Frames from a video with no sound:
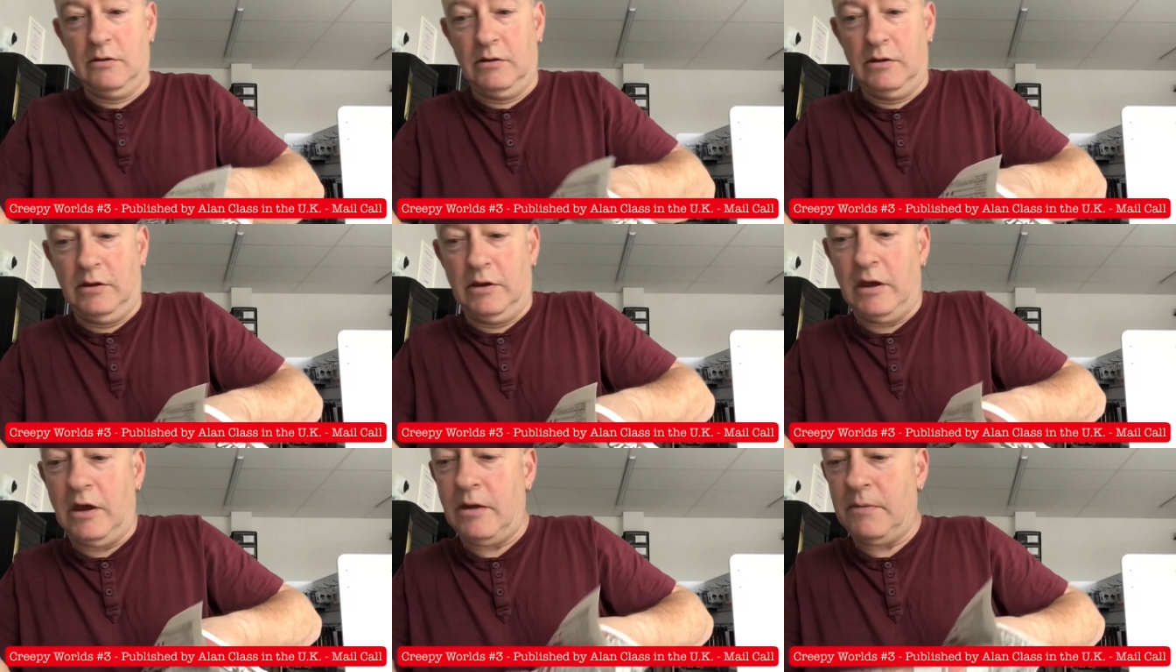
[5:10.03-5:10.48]

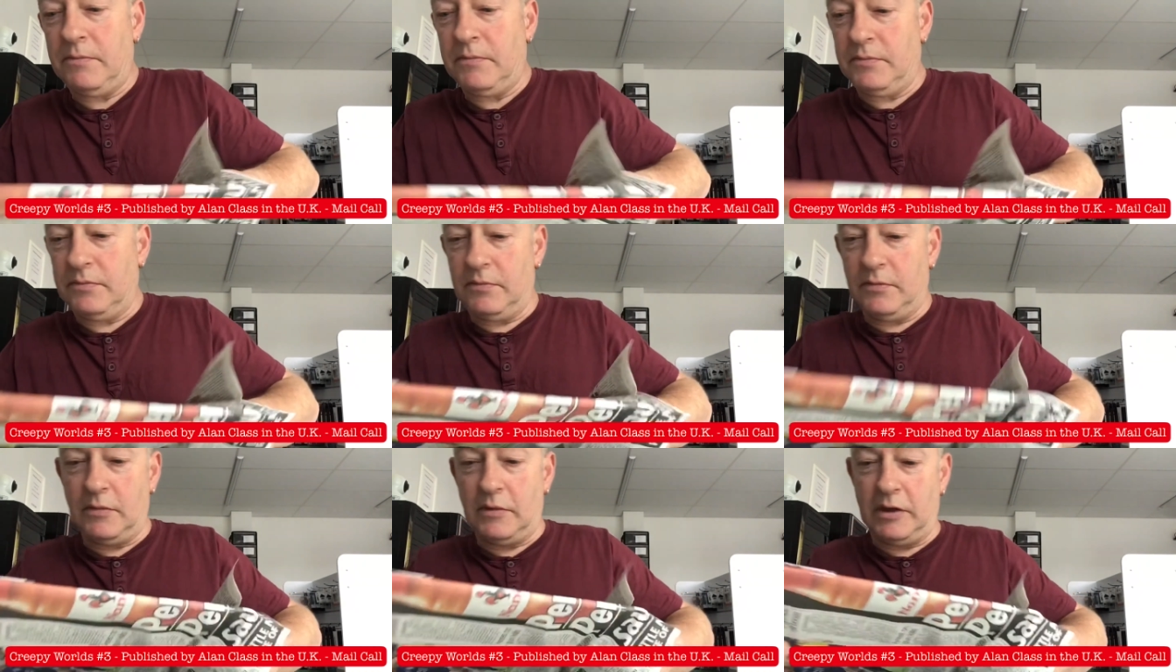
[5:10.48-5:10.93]
Yeah,
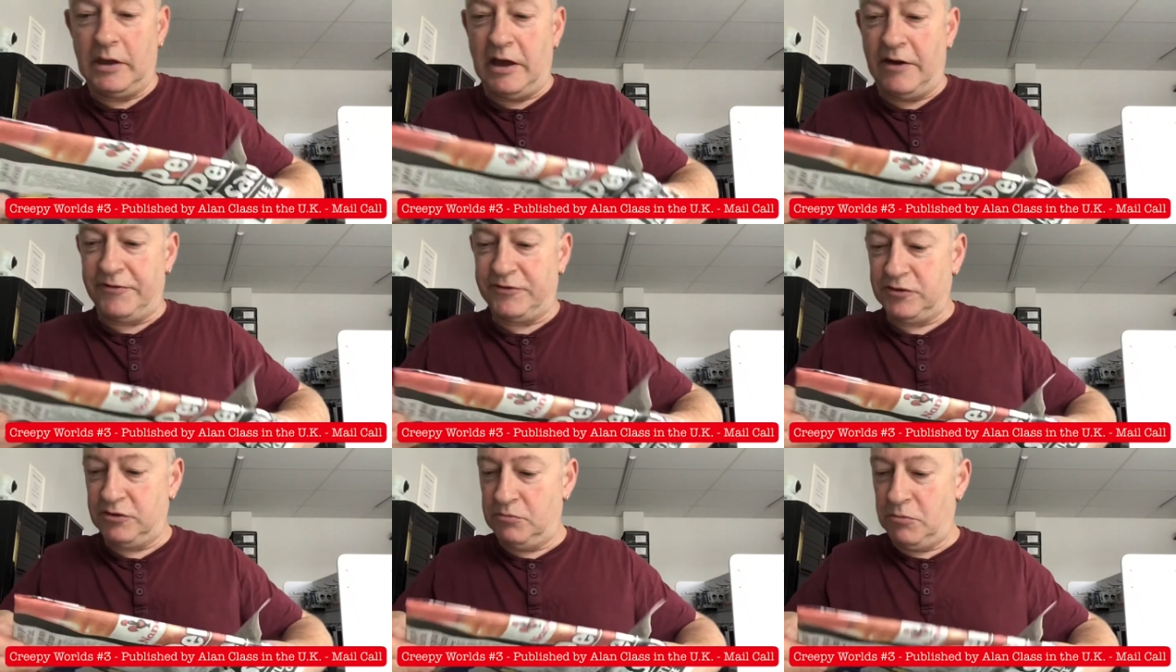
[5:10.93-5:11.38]
I
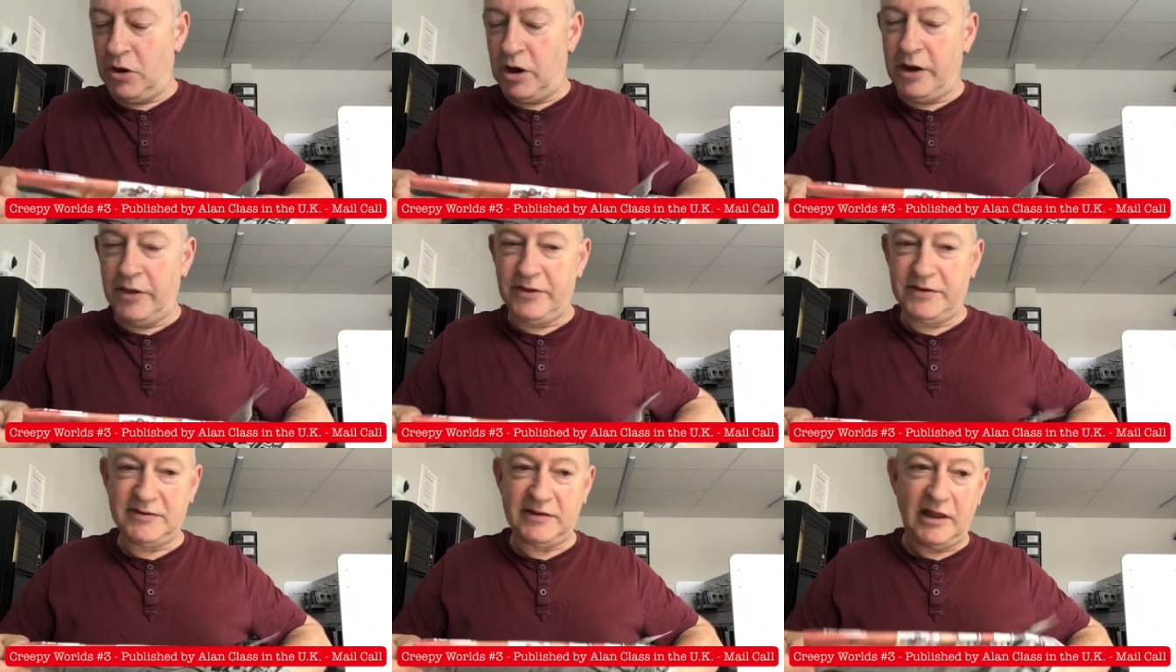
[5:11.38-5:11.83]
have to
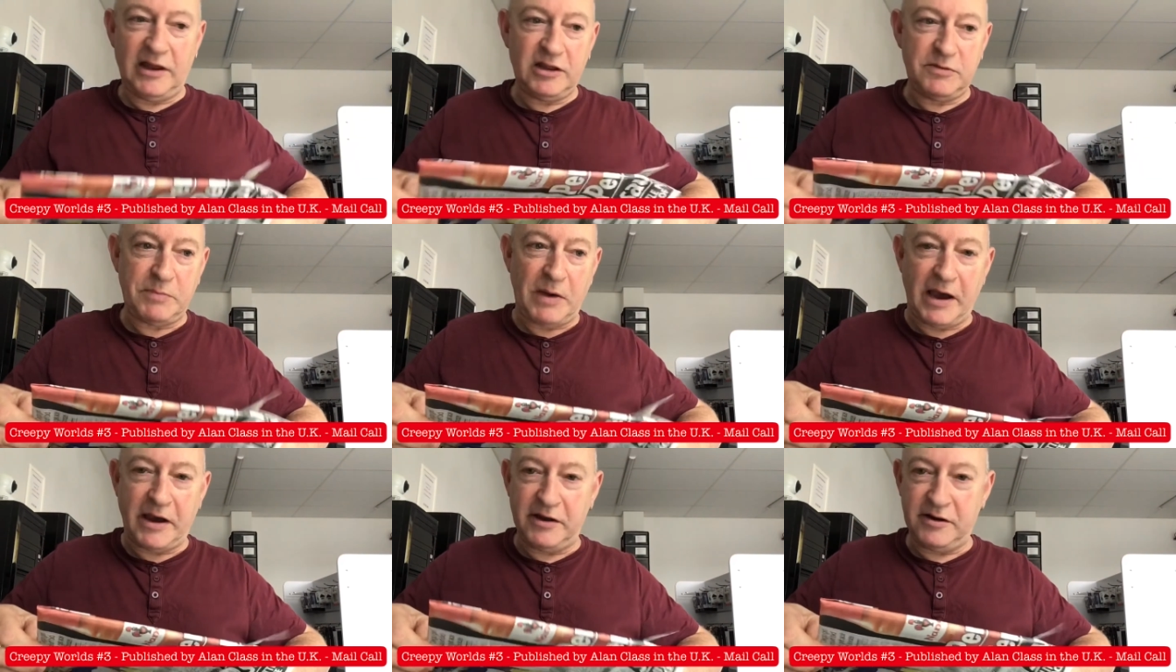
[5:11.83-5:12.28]
admire the seller's
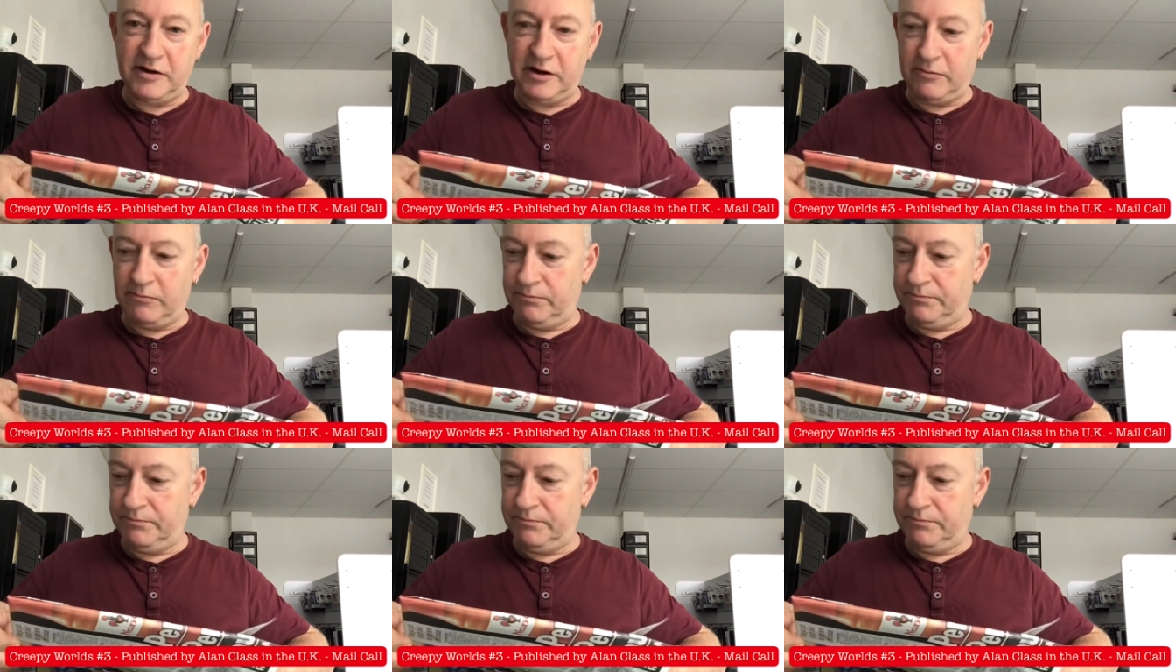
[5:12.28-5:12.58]
packaging.